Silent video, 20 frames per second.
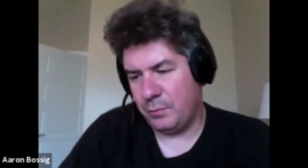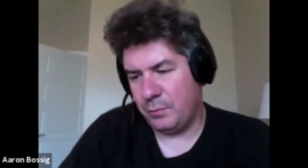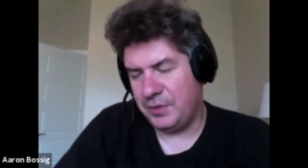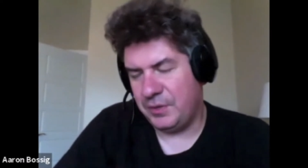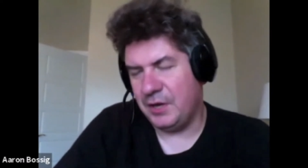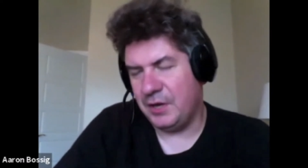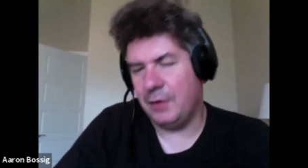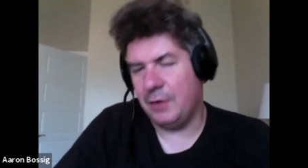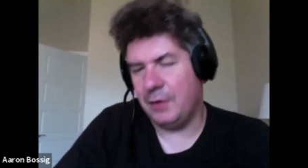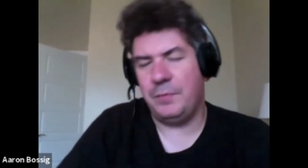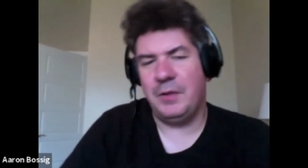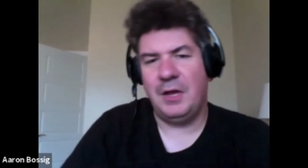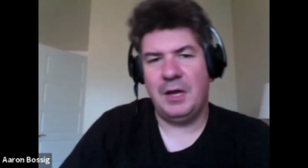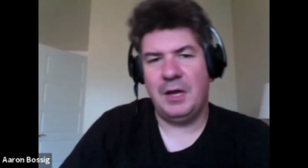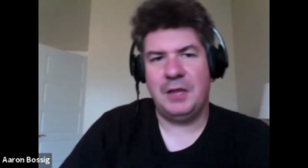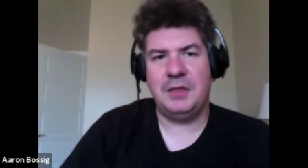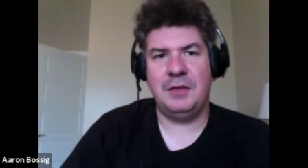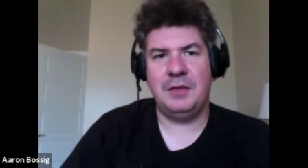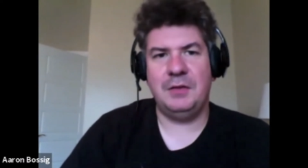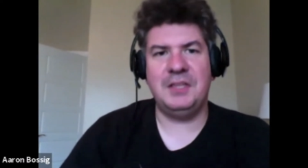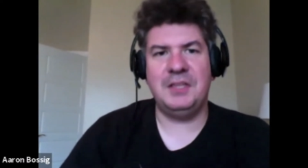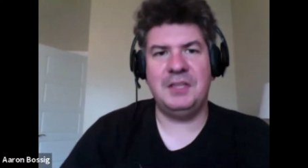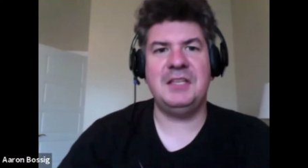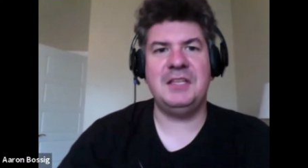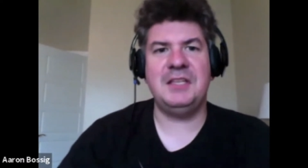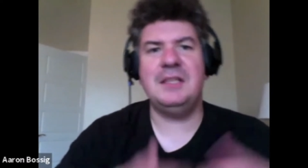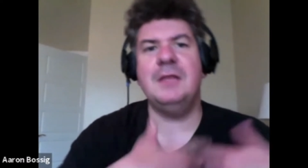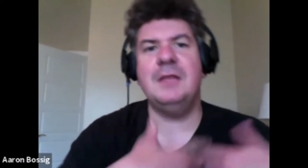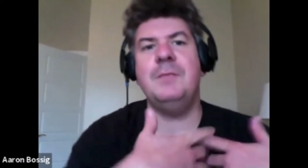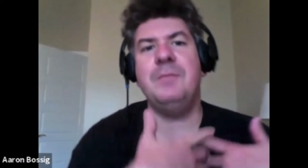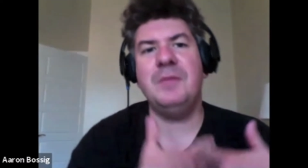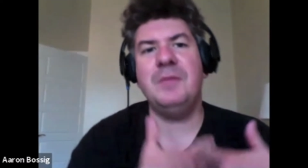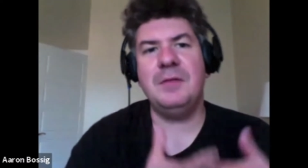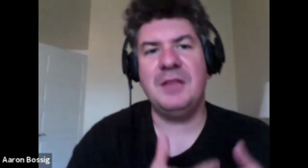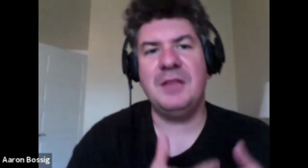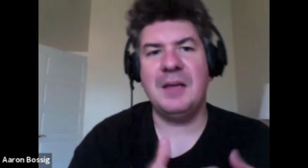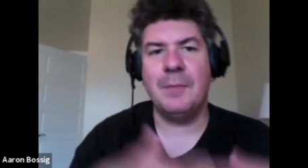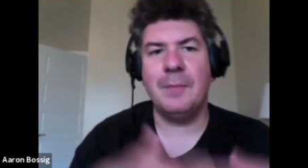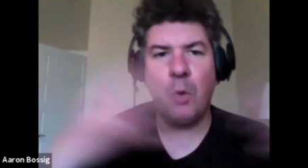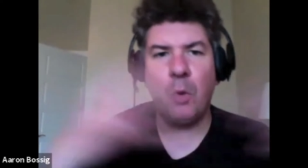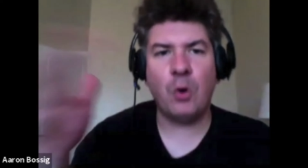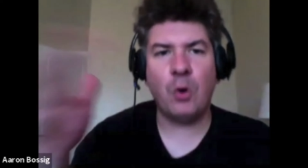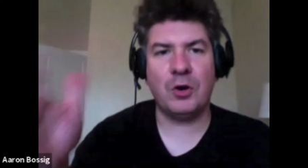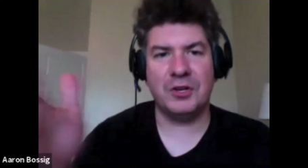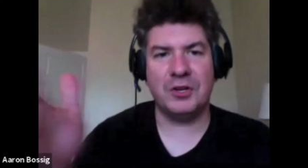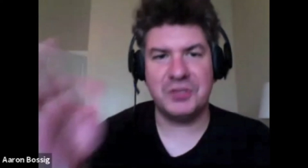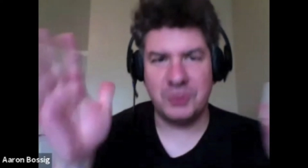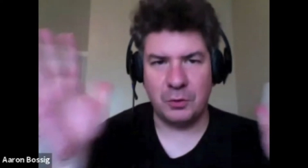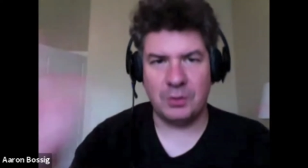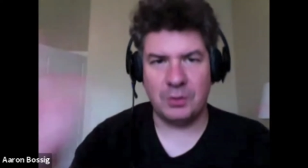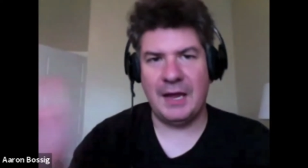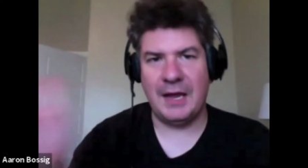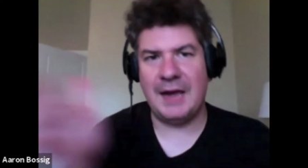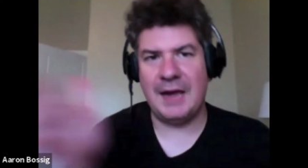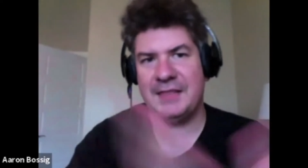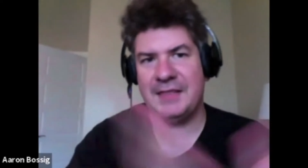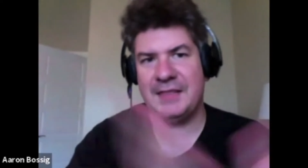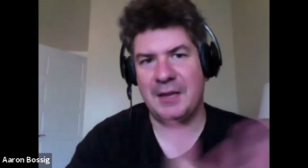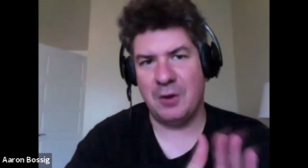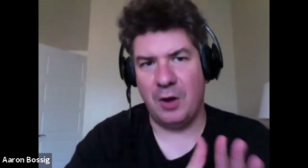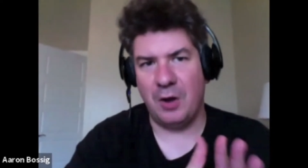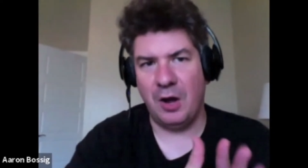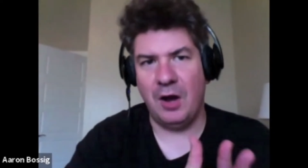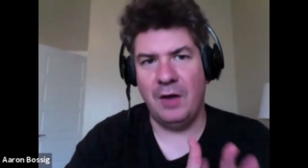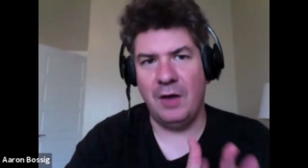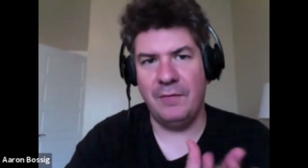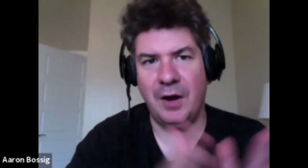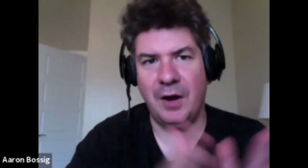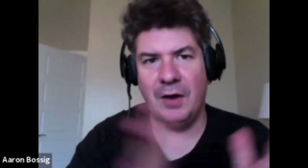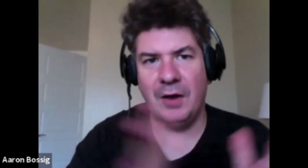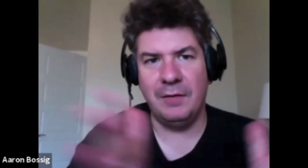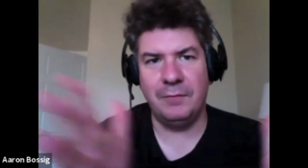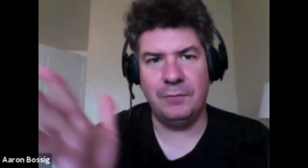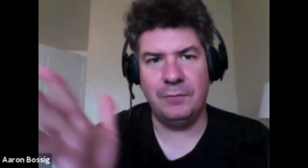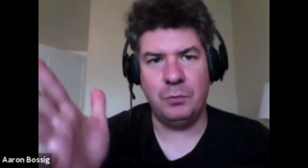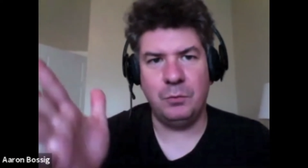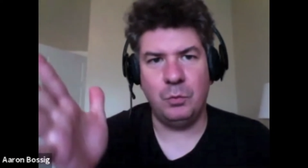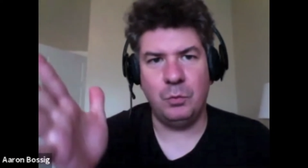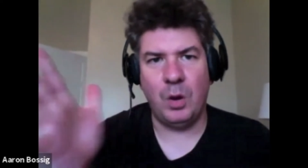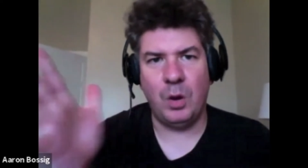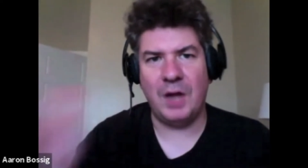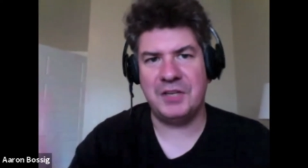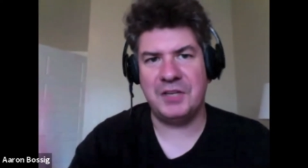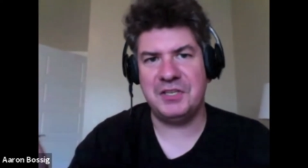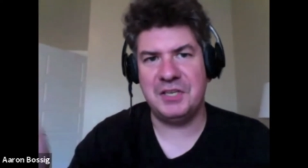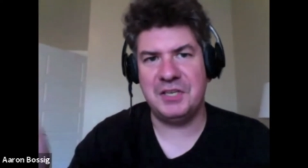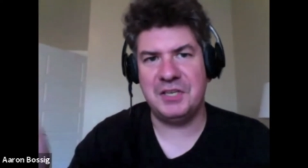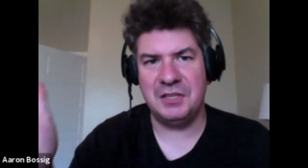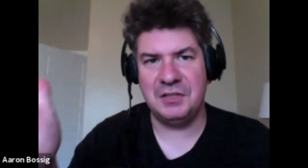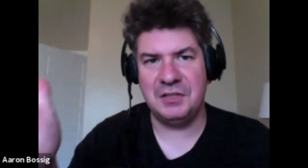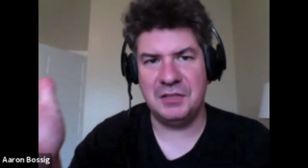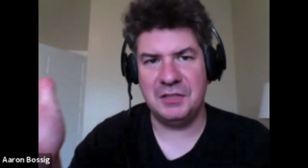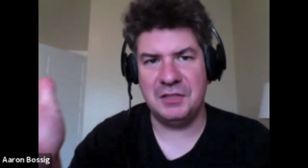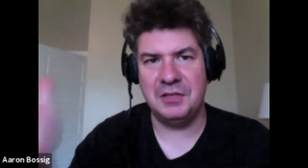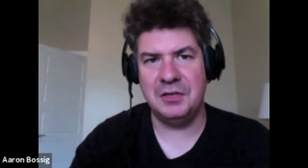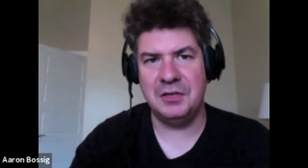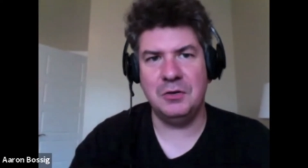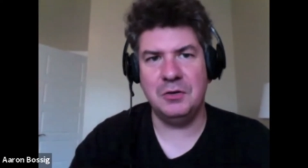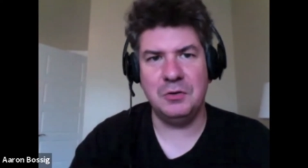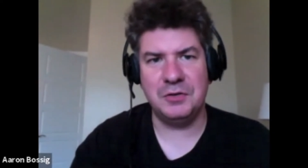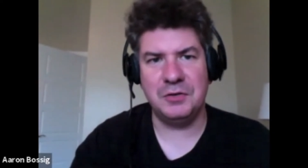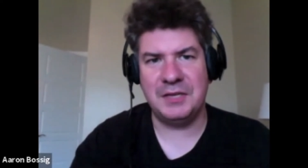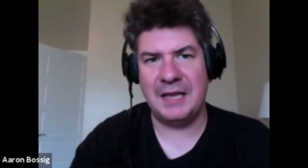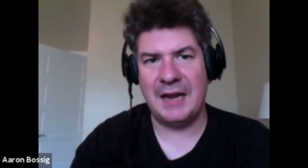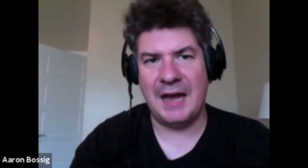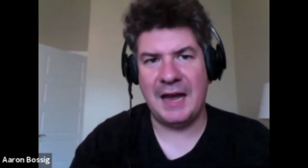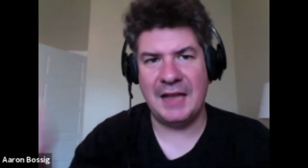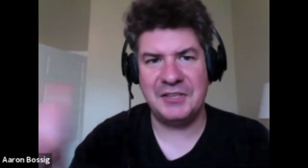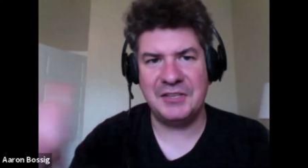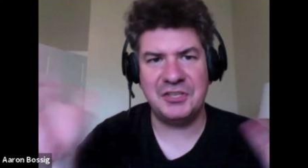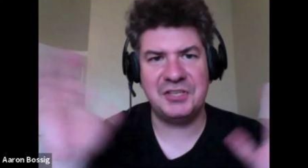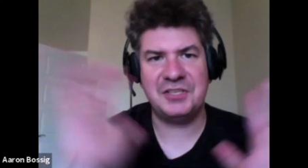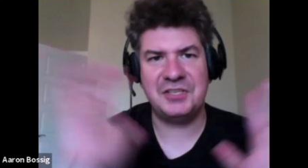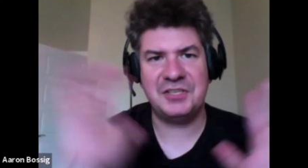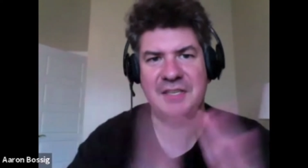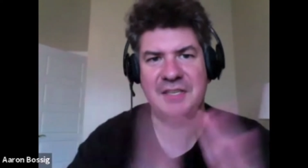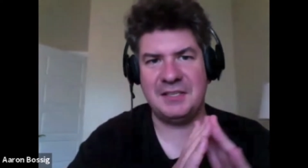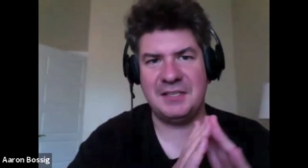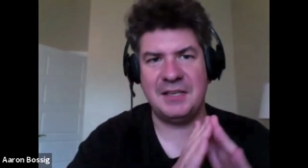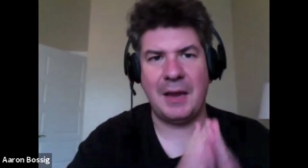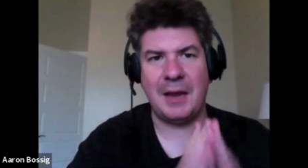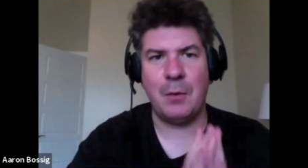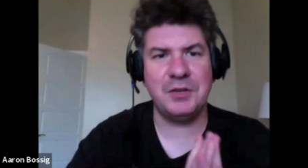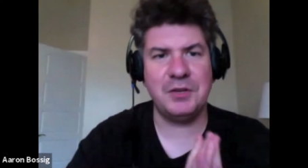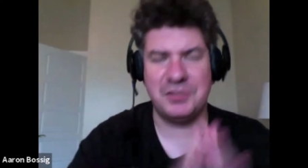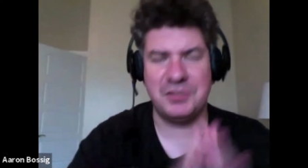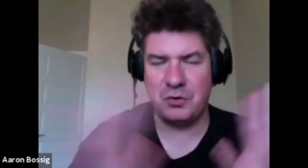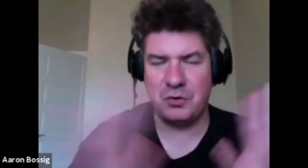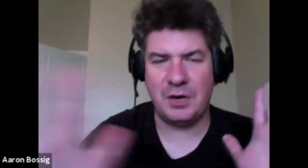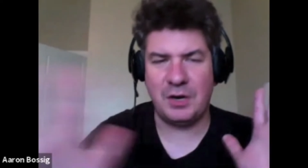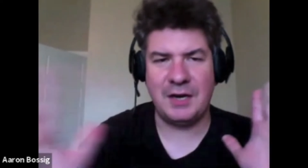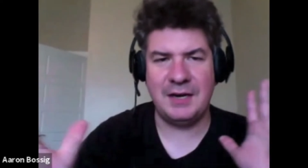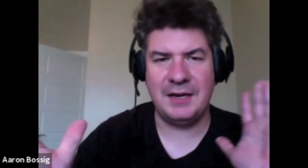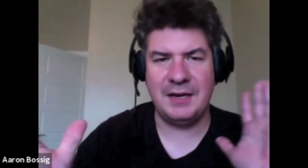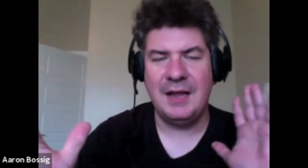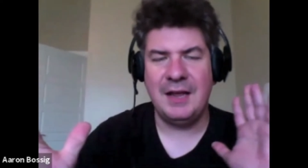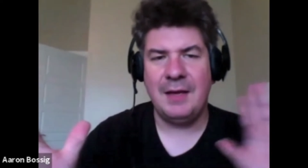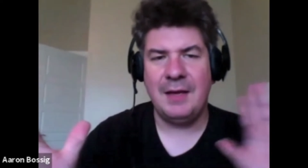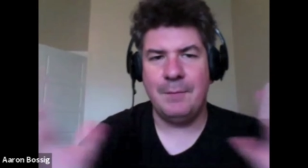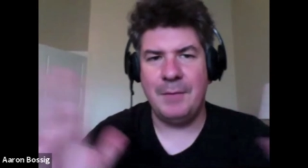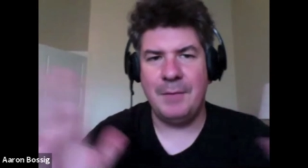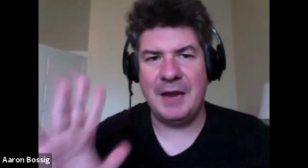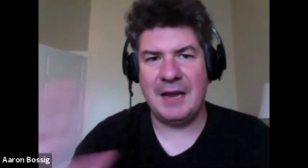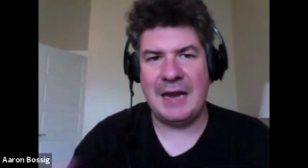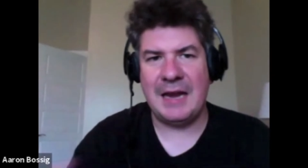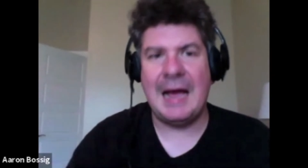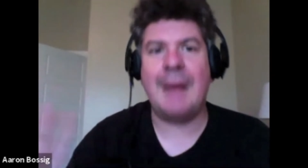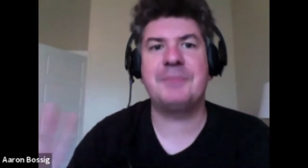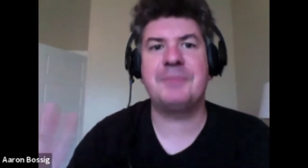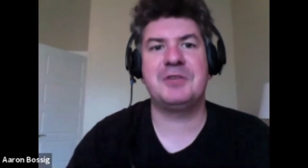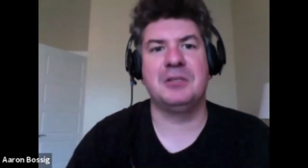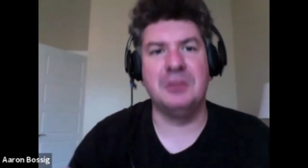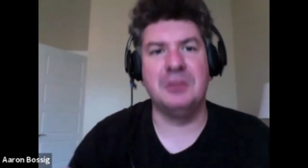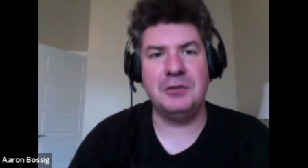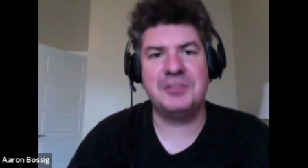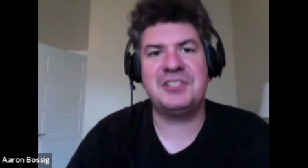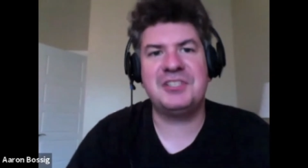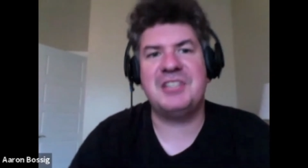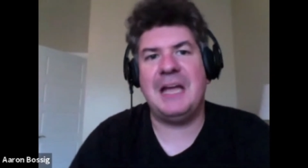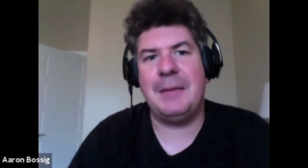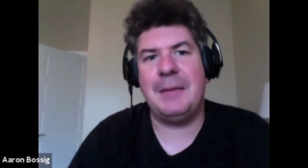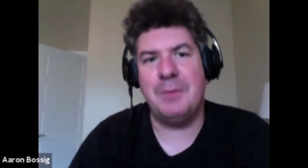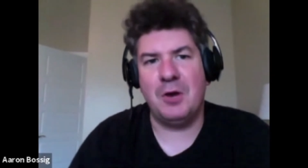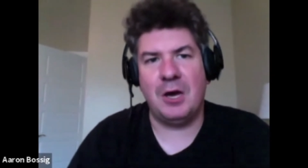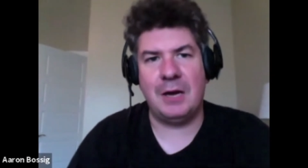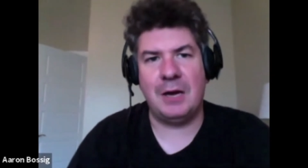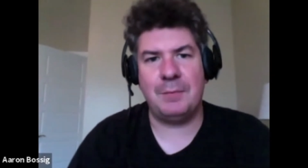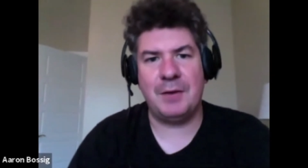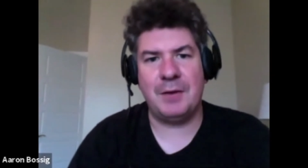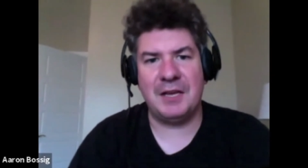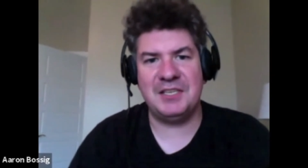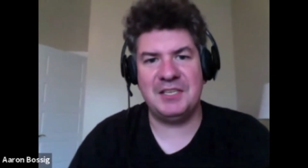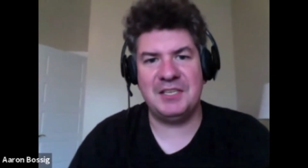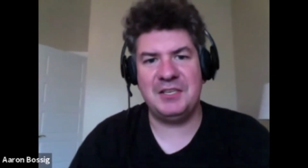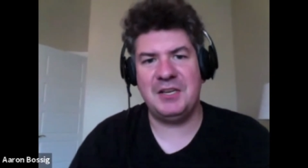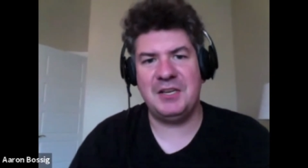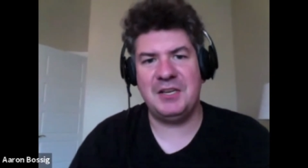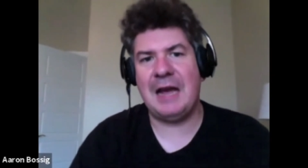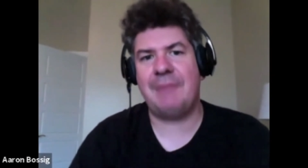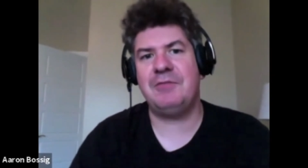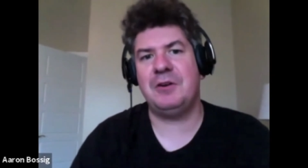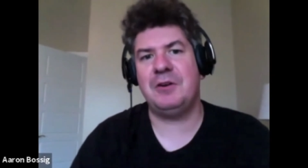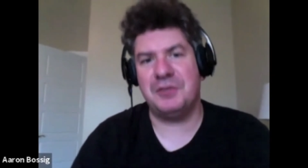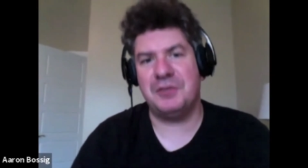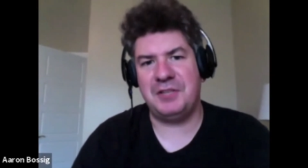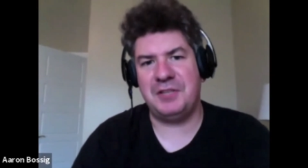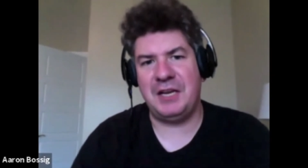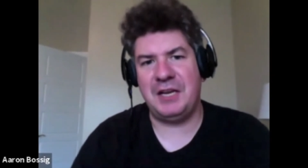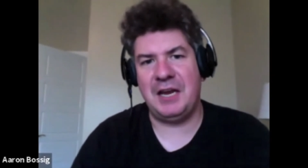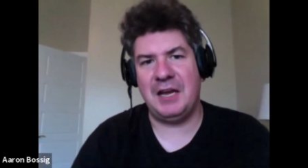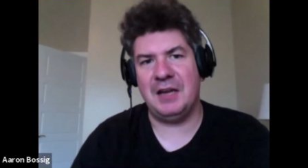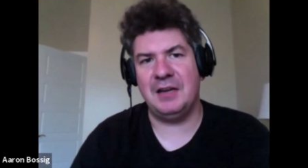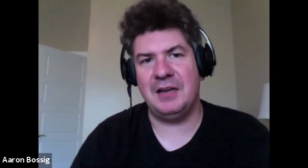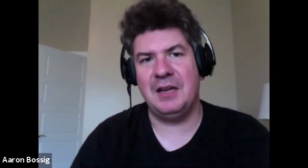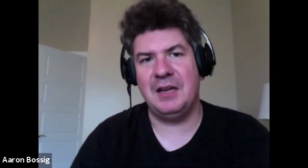You know, the the, the importance or lack thereof of watching the news and i just i wasn't trying to make an absolute statement on it but i said you have to understand